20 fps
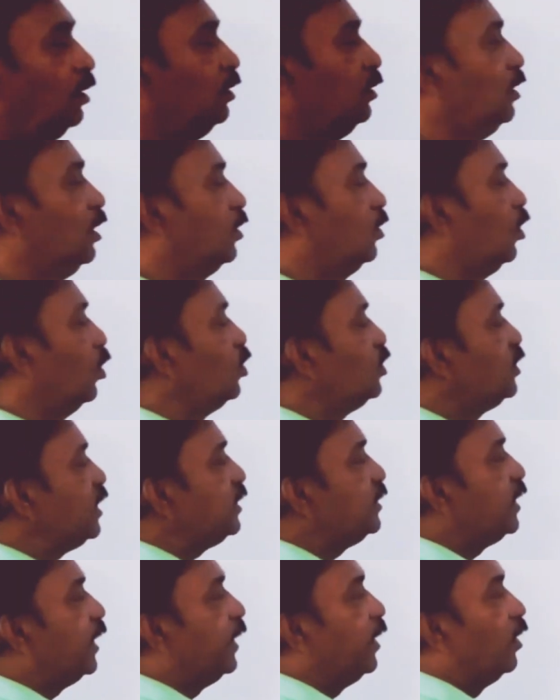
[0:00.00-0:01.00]
The closing
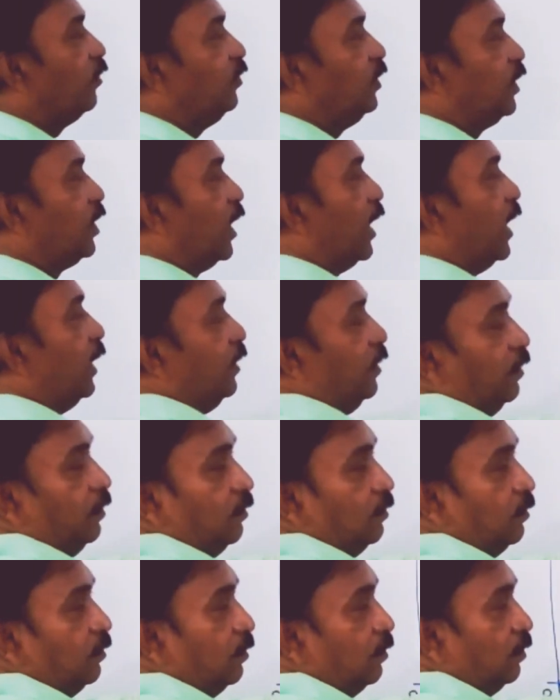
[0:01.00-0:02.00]
side of the triangle
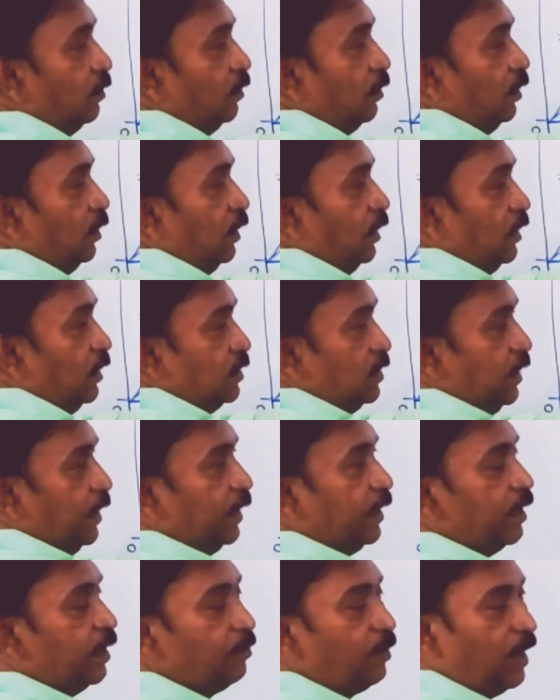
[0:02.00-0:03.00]
is
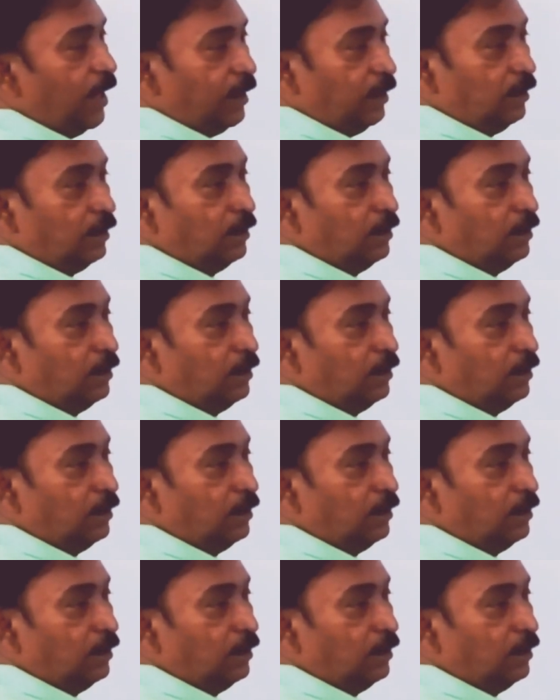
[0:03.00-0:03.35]
taken by